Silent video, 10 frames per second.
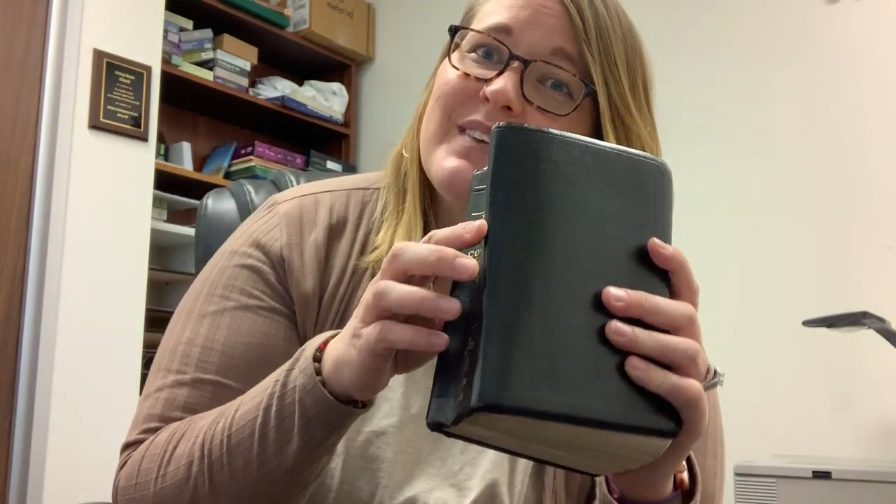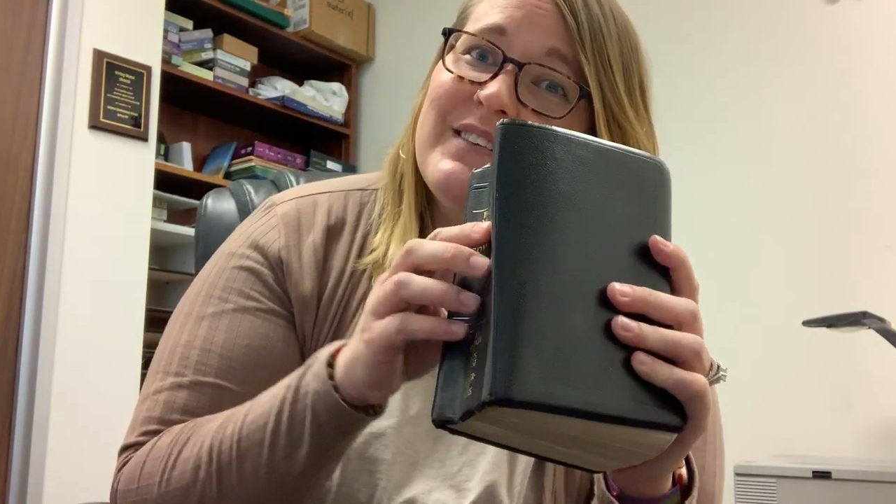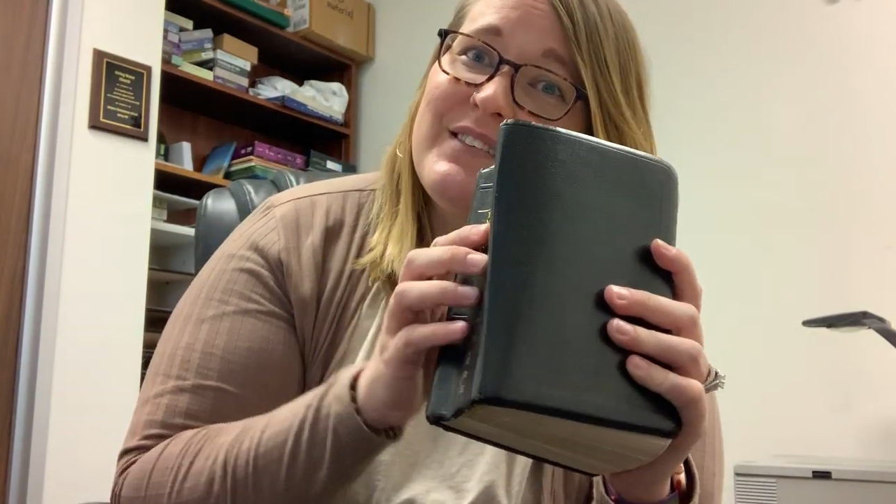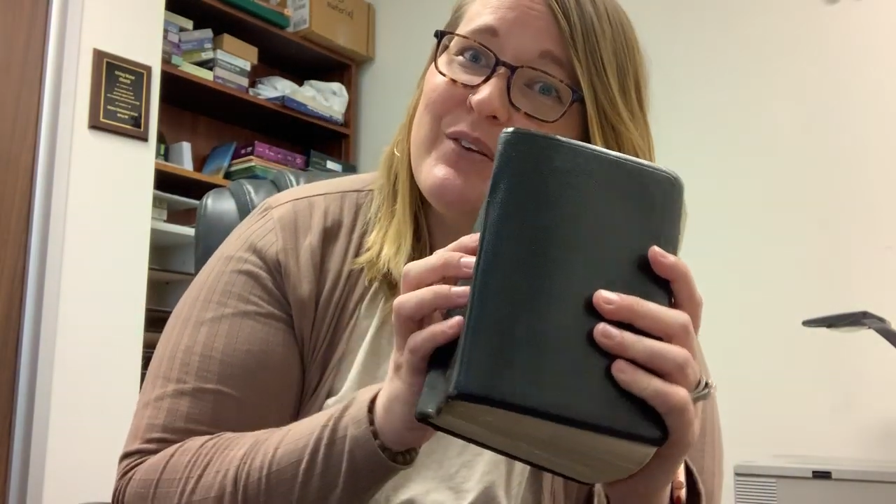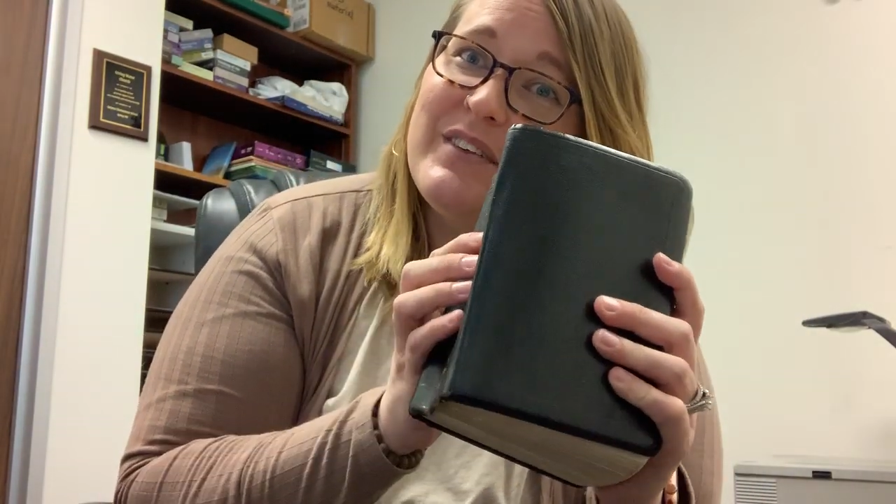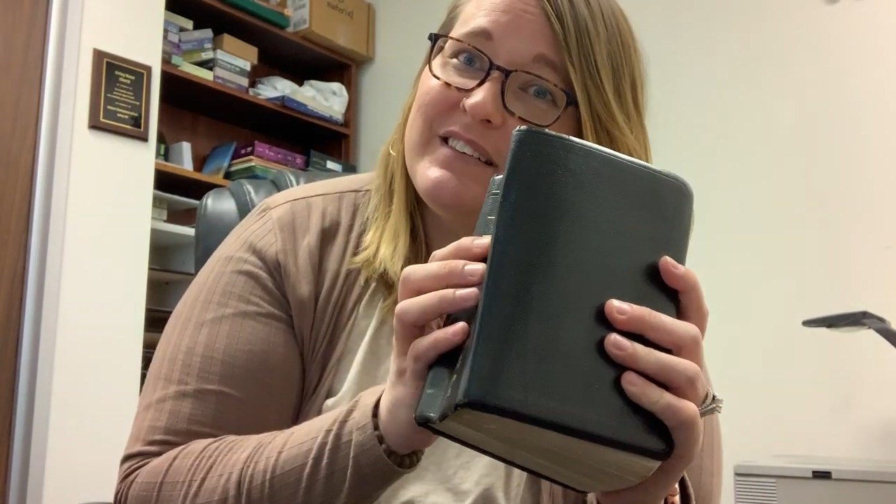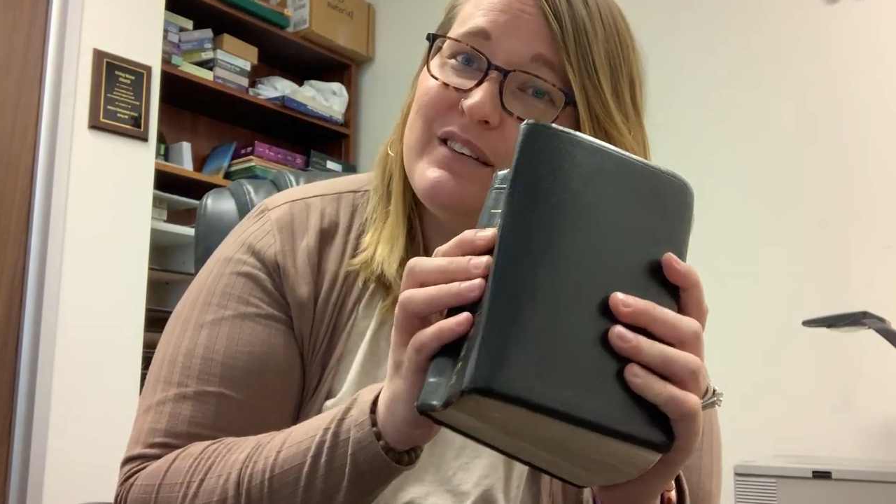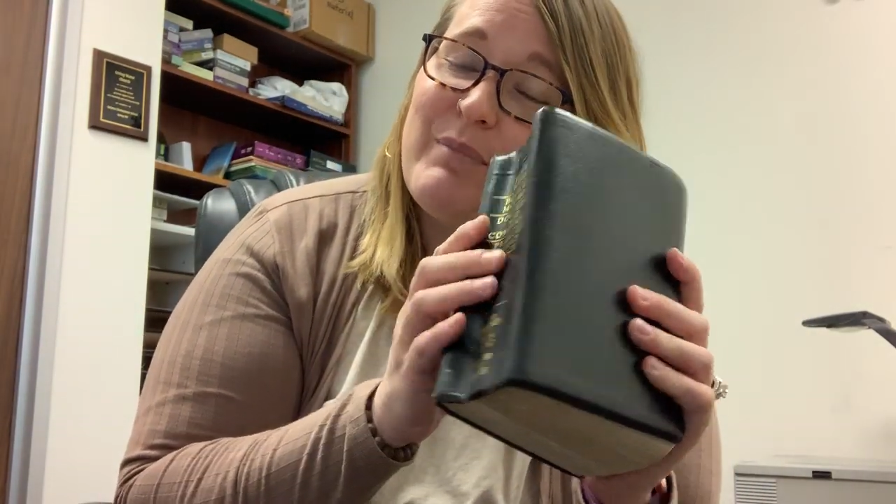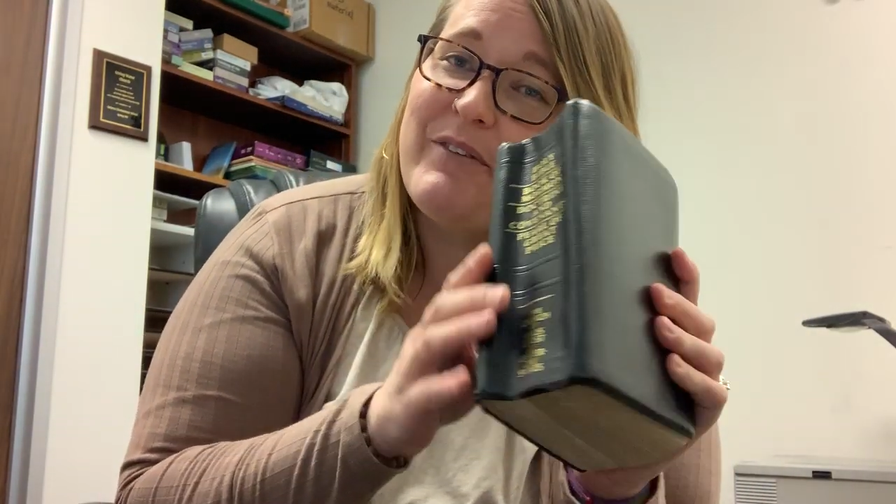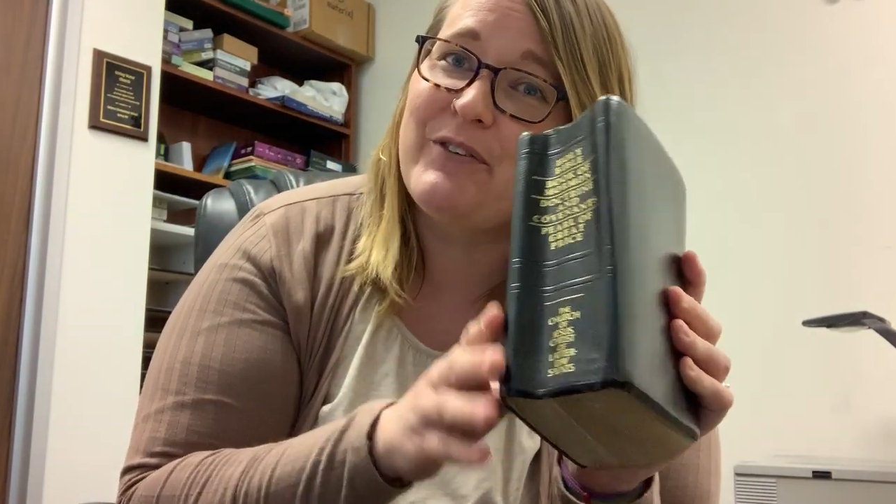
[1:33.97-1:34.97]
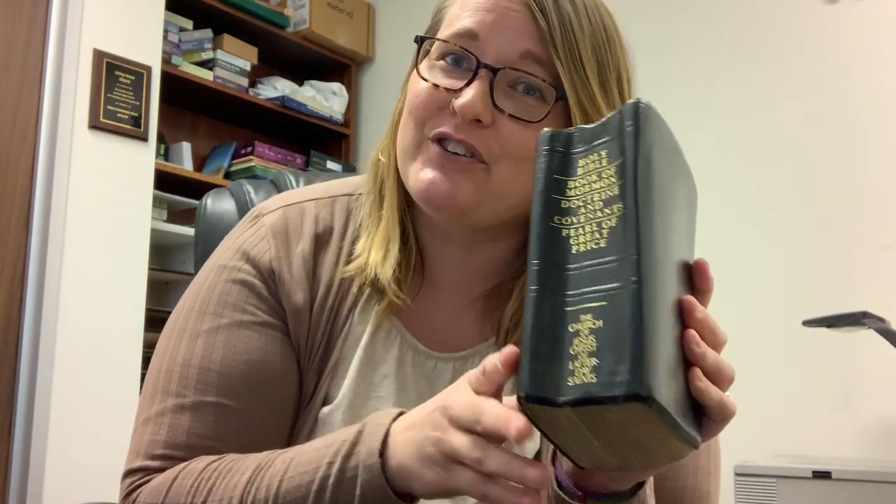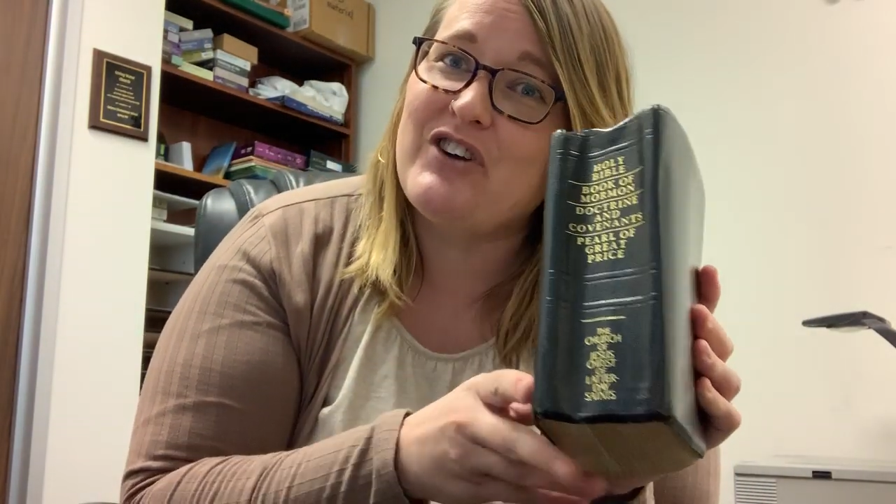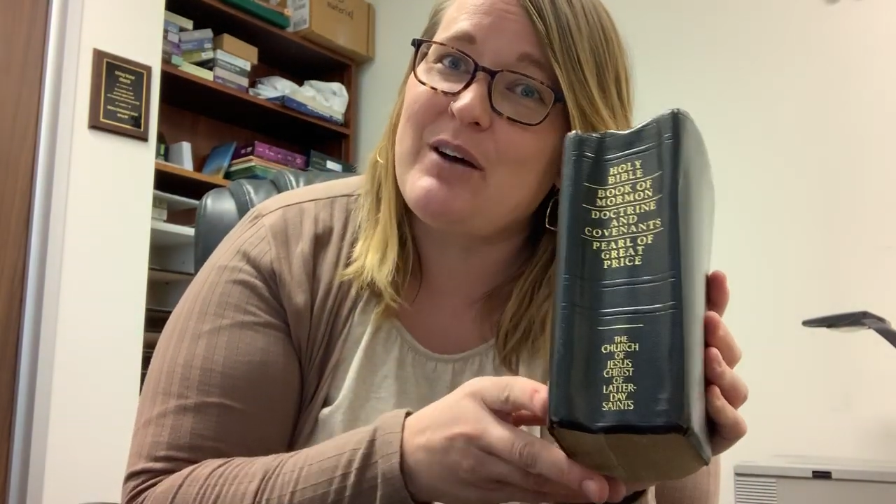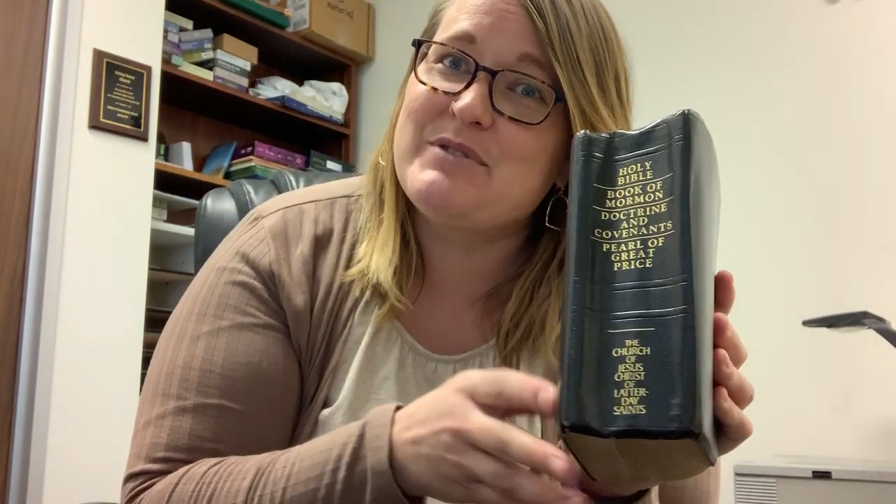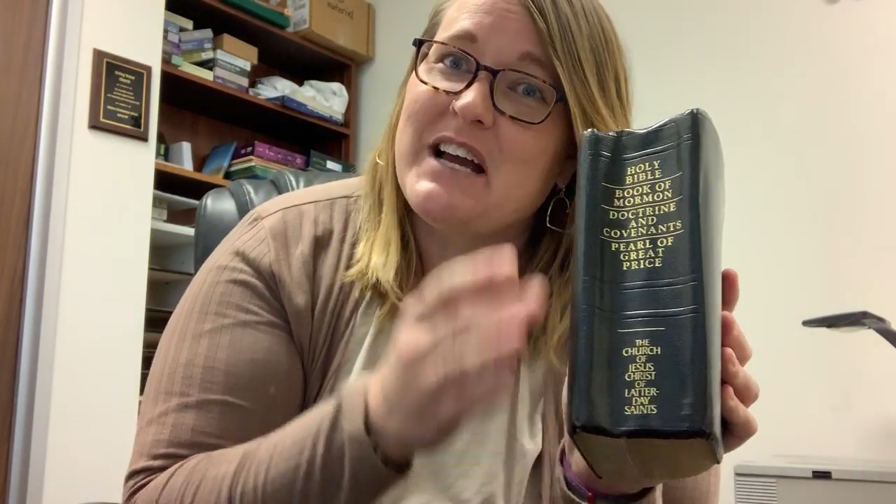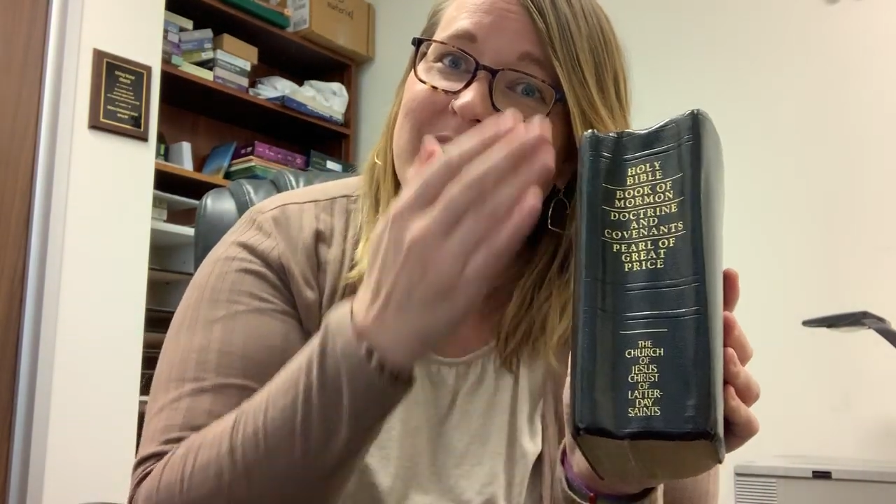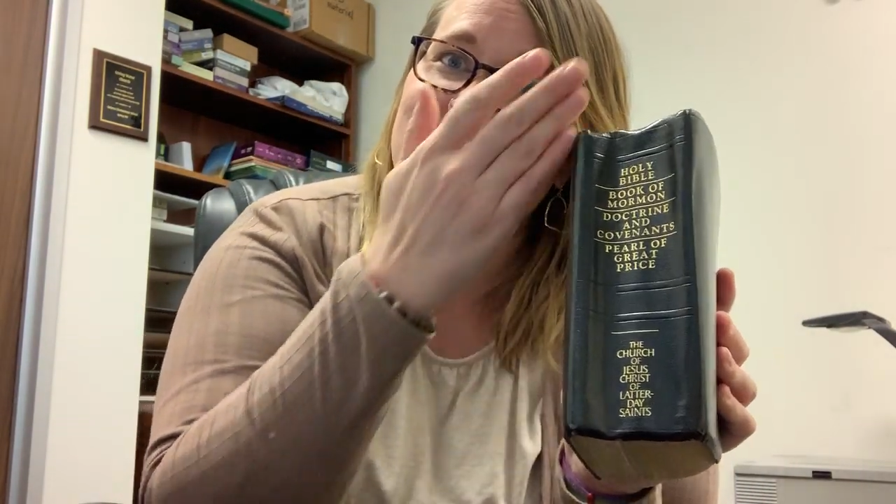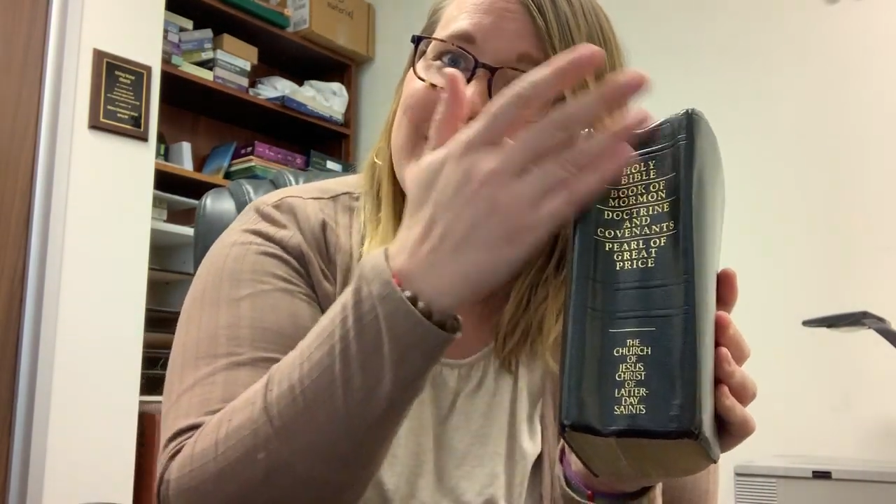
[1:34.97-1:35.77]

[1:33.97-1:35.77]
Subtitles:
So this is my first object.